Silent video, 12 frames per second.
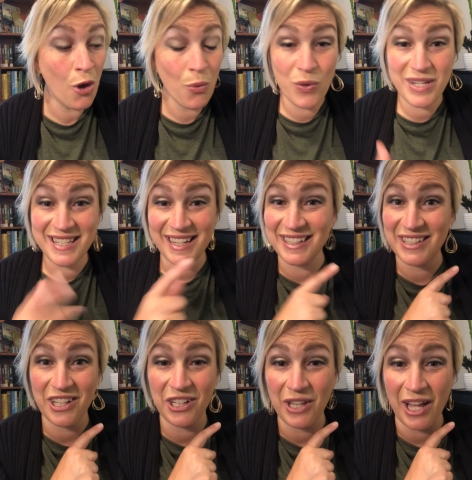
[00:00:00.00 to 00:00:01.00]
We studied
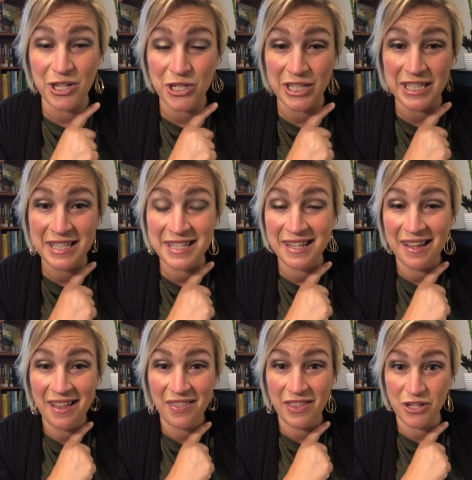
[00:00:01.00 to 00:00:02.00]
Colossians
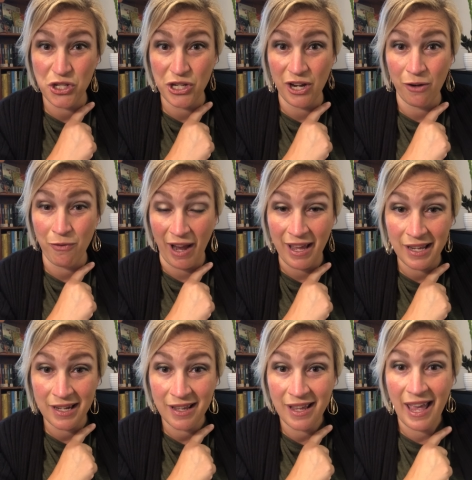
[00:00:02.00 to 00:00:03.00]
this year, right?